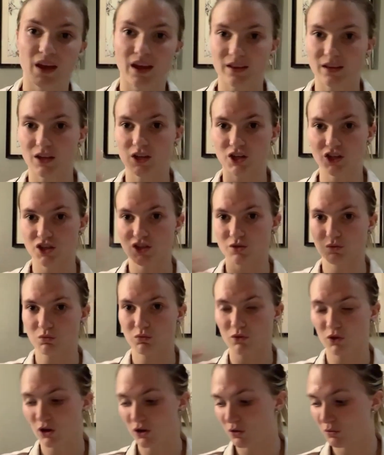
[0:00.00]
And then you just
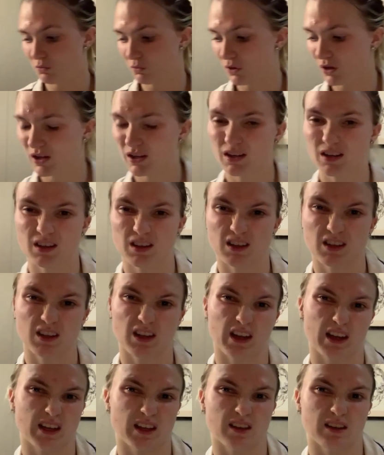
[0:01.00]
kind of want to
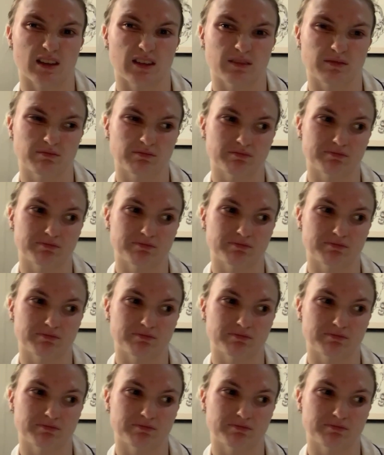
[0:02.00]
like